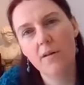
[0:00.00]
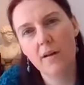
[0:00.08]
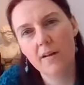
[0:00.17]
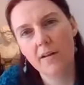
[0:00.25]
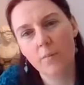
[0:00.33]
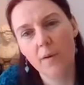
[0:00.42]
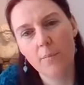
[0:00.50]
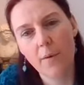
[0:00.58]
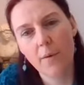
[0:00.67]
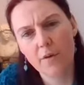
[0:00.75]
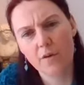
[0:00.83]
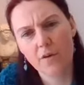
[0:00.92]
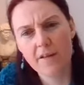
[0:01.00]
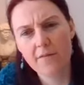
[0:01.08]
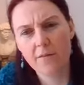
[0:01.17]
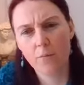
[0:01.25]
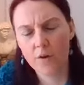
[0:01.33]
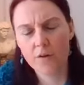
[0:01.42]
a little bit about your
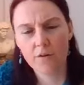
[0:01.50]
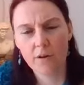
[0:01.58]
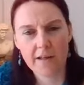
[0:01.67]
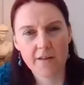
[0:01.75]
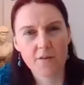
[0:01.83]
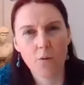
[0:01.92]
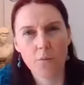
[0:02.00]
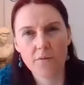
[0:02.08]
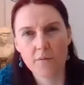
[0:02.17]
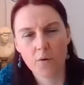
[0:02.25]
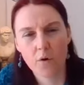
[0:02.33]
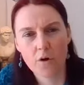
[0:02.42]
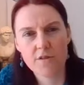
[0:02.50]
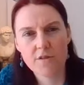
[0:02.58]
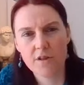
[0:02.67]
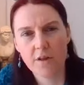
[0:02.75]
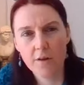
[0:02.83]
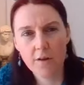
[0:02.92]
life and what you liked and what was
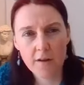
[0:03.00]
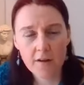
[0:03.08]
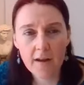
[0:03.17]
important to you.